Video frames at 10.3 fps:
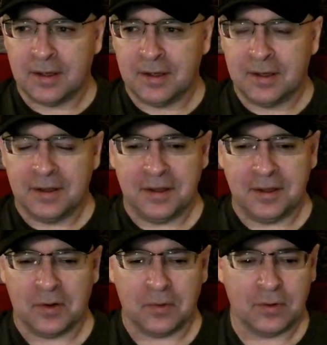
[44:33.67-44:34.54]
you know,
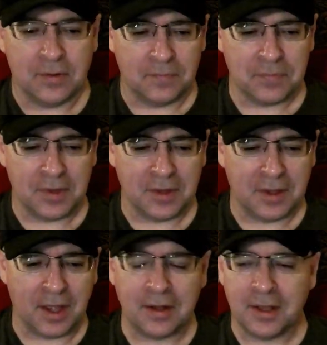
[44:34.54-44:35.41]
kind of
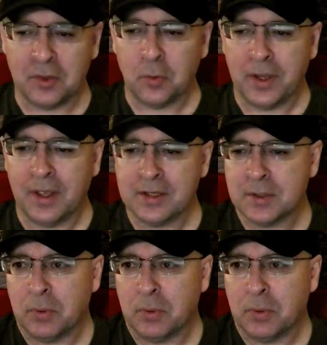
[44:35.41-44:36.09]
like the way I suppose